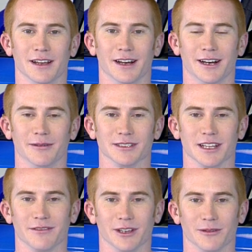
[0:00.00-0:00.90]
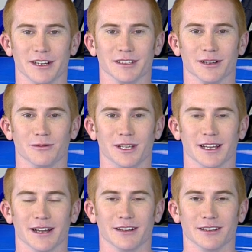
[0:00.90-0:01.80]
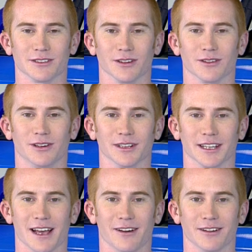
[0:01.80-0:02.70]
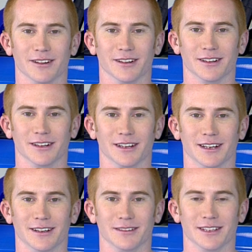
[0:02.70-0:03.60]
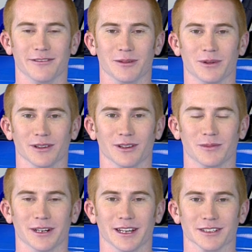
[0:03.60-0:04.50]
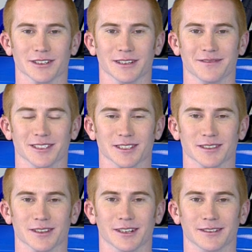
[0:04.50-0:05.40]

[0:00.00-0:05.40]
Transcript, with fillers: Um, it's definitely a race that we kind of circle on the calendar and uh, definitely put a little bit of extra emphasis on.